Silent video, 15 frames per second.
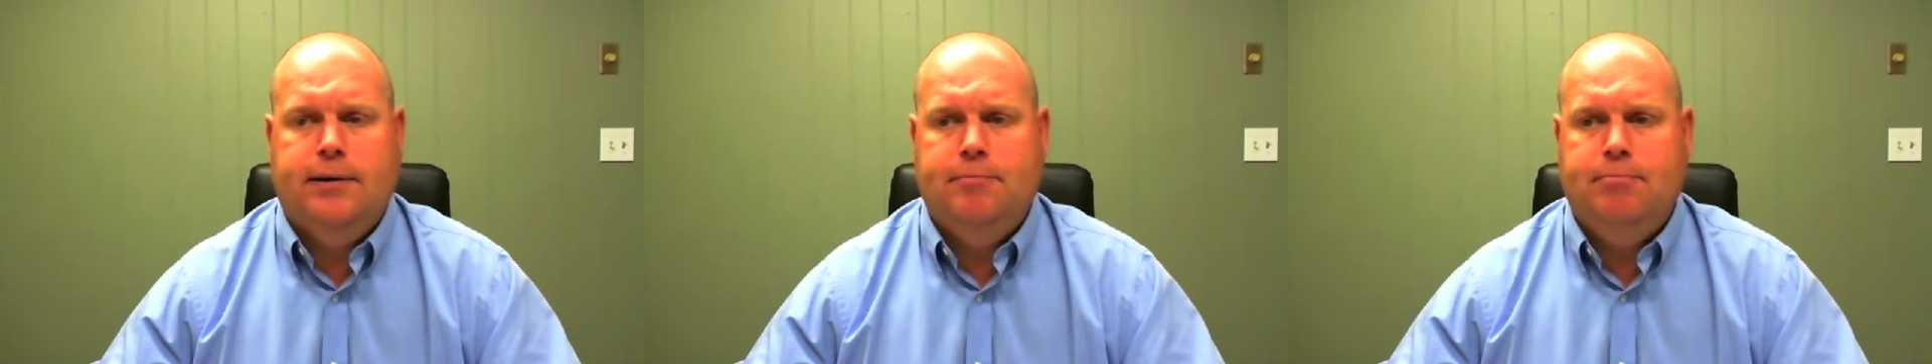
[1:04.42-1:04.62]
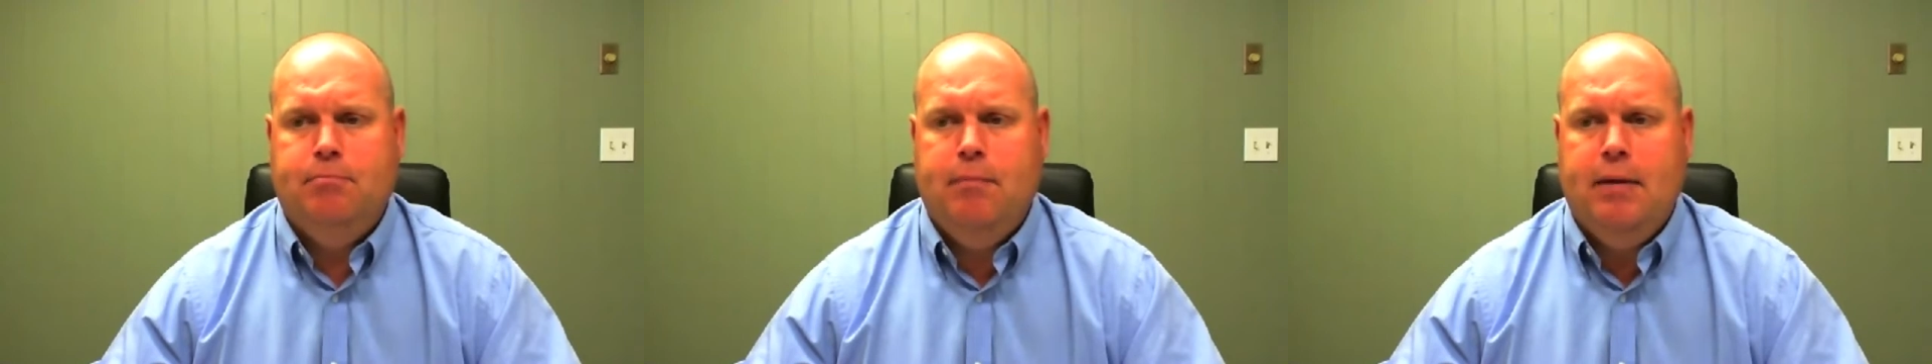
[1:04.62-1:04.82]

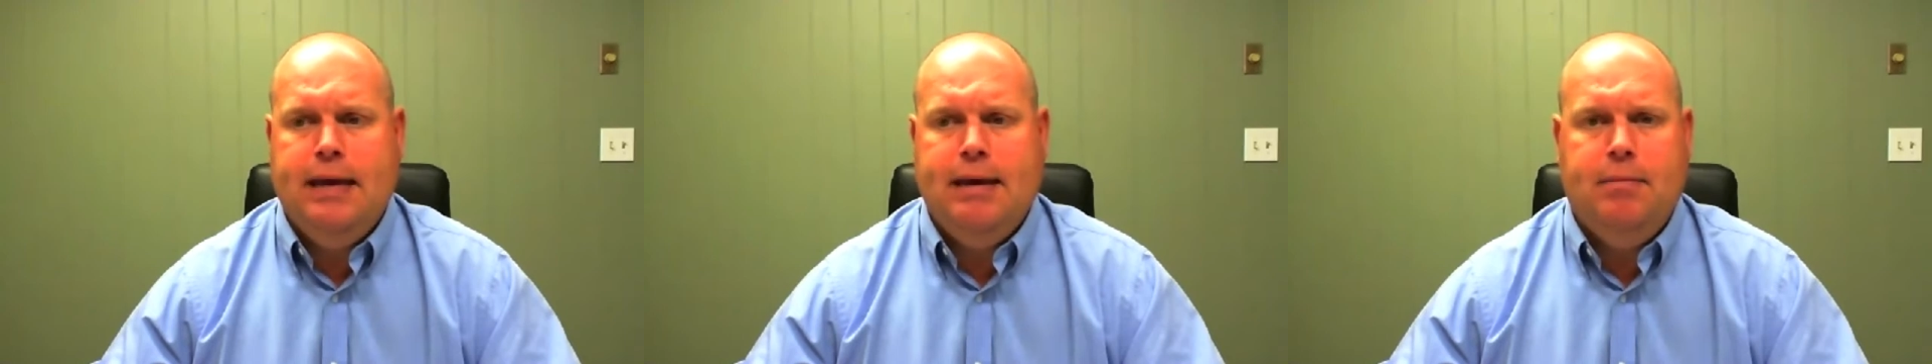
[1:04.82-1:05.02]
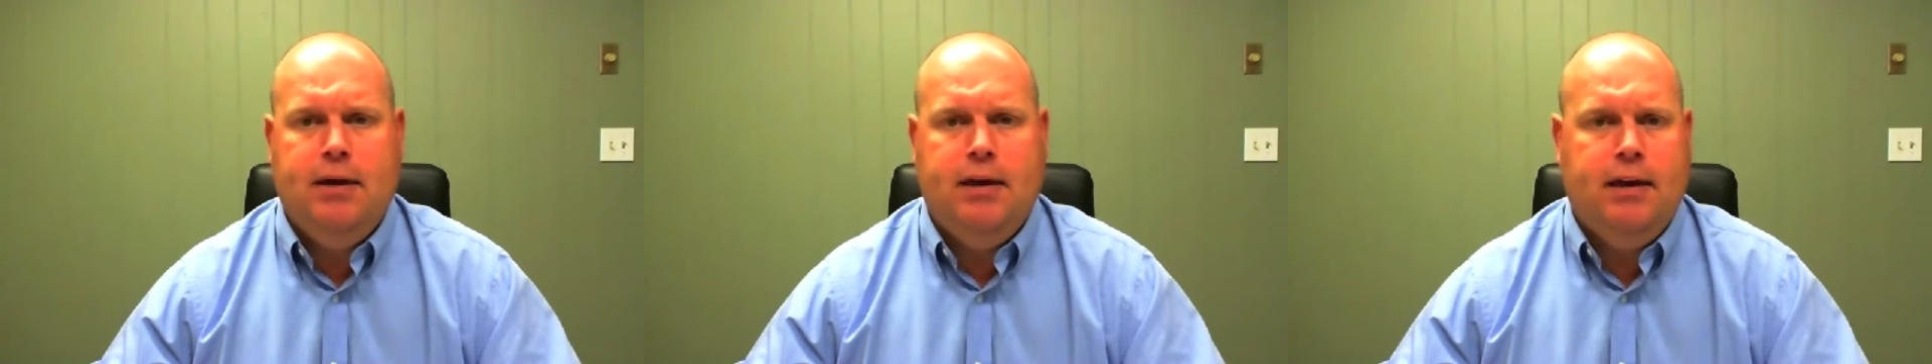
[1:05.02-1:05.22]

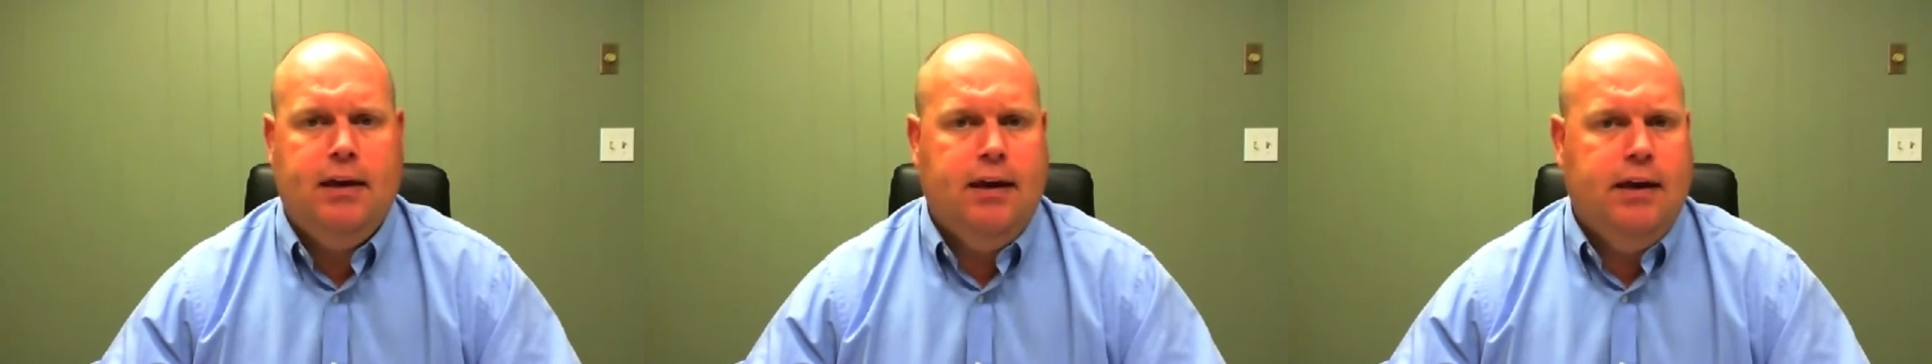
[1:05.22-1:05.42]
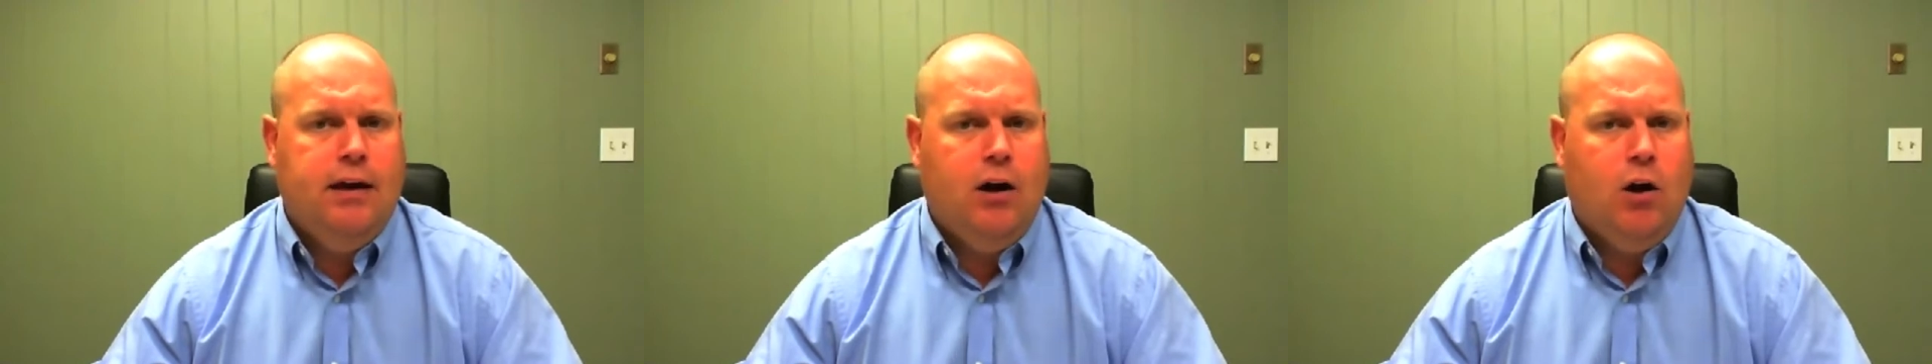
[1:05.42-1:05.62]
maybe
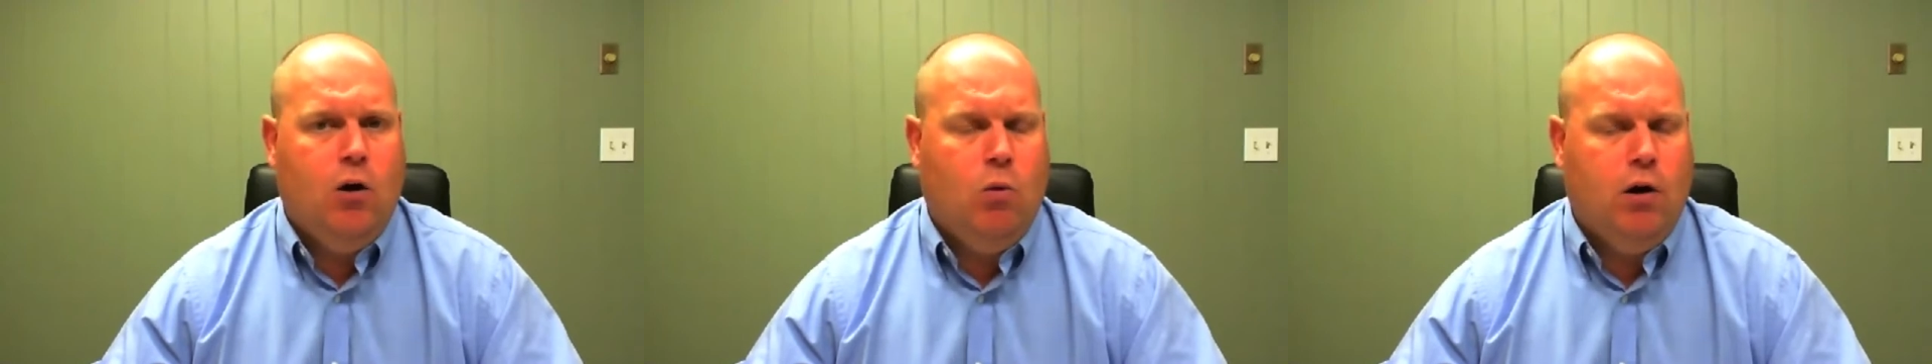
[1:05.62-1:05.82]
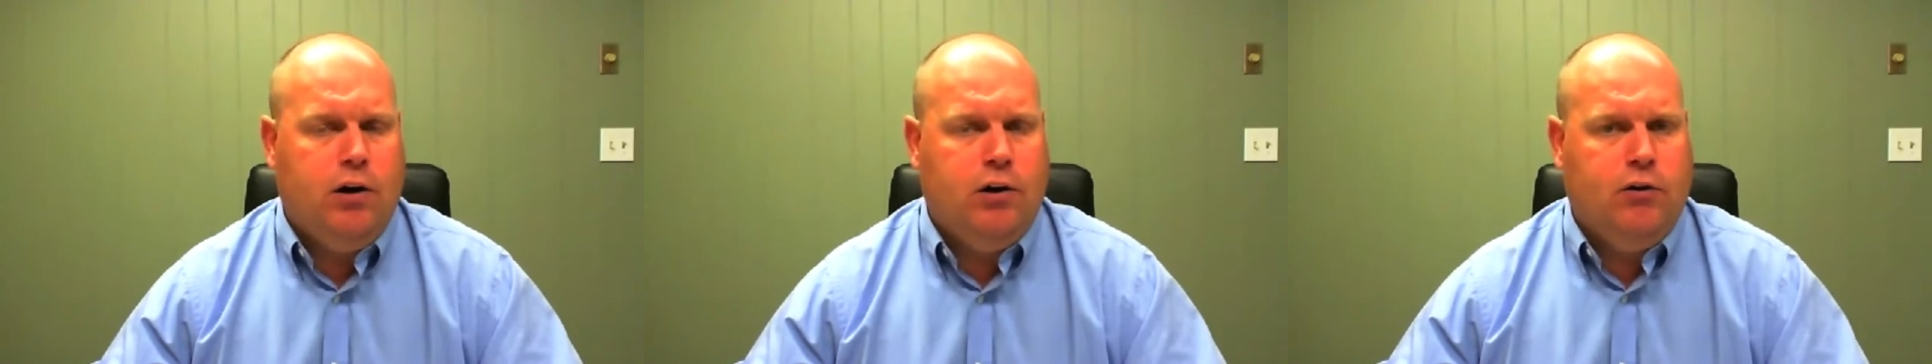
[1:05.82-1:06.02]
a
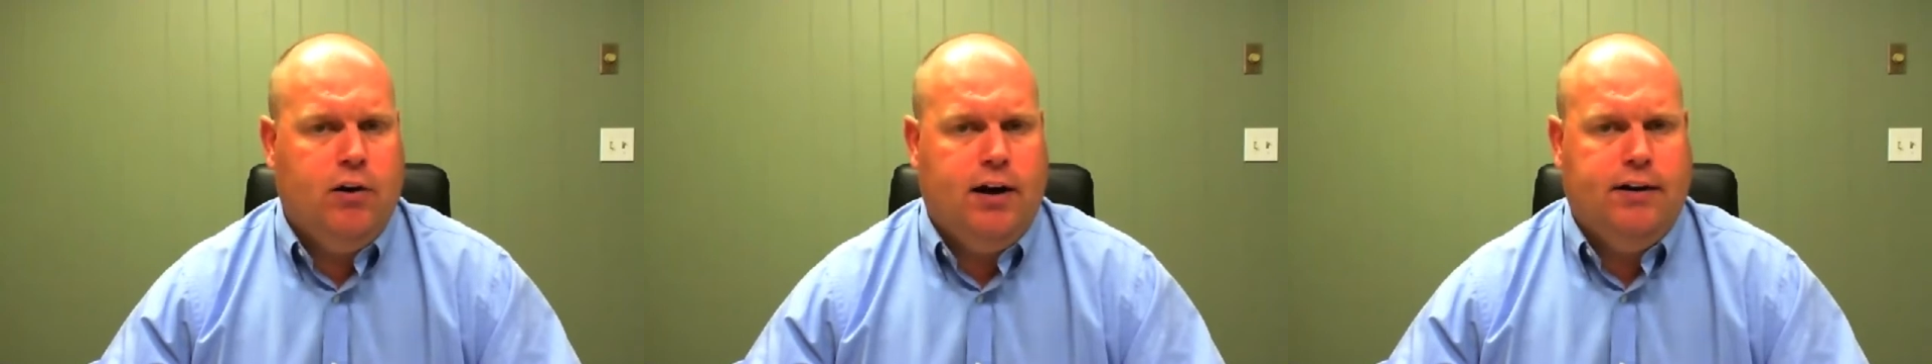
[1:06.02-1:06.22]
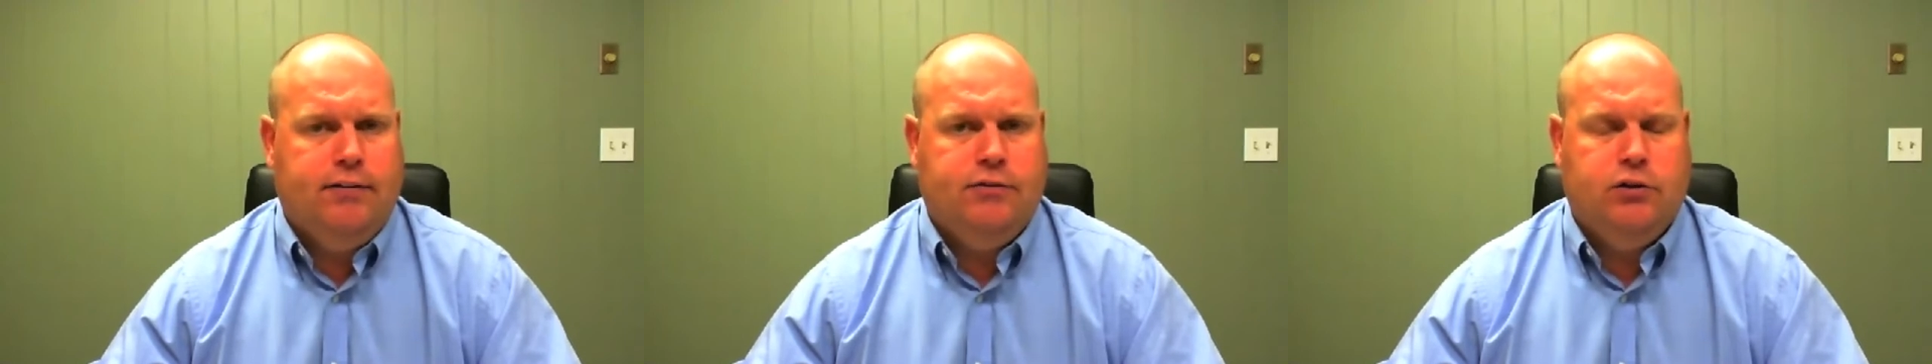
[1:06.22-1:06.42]
watercraft